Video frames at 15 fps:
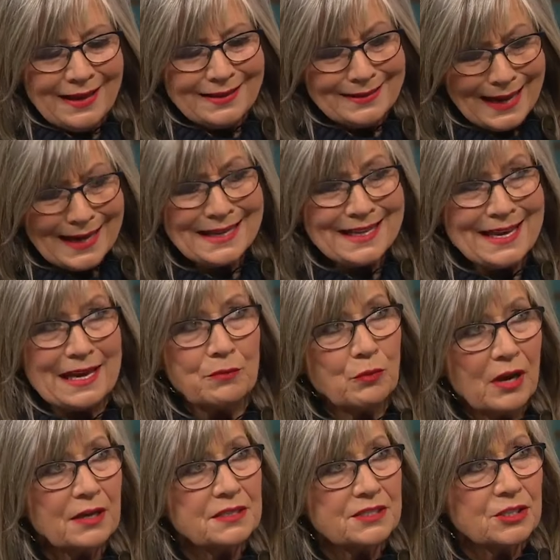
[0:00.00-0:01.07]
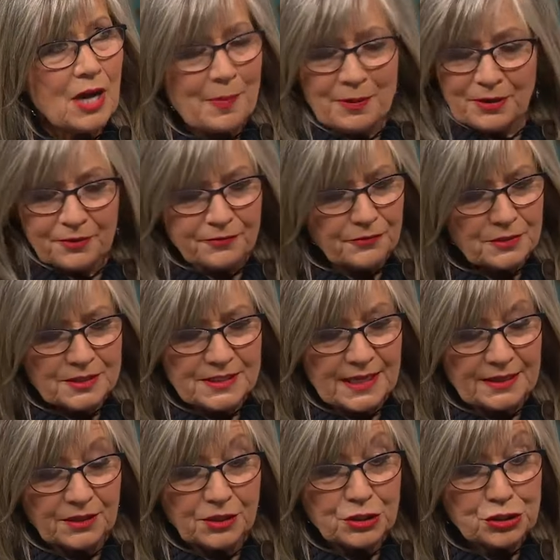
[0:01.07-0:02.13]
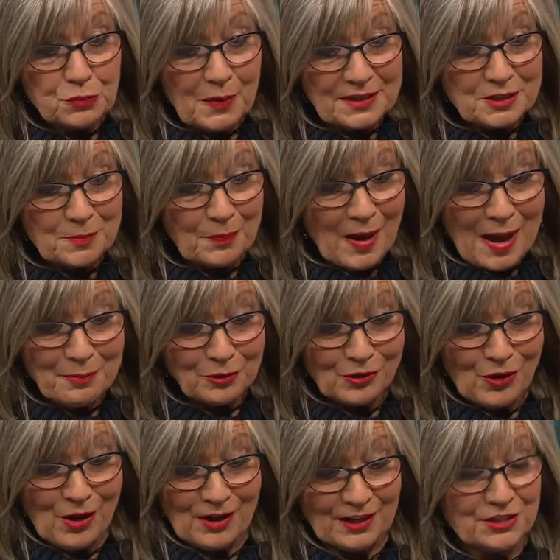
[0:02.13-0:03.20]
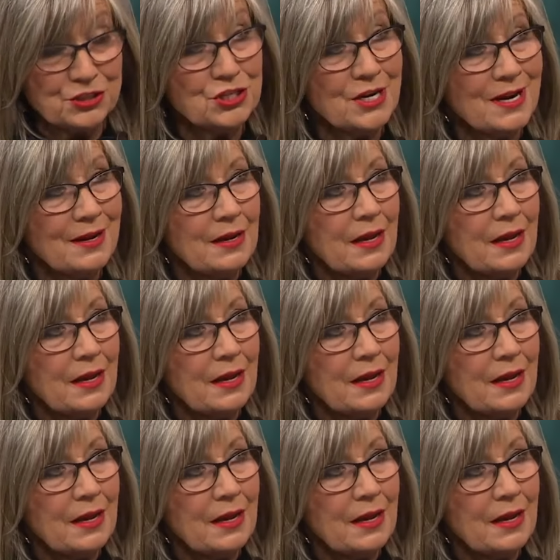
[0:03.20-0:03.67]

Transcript: 98, we got to stop here for a second, because you went to Bible college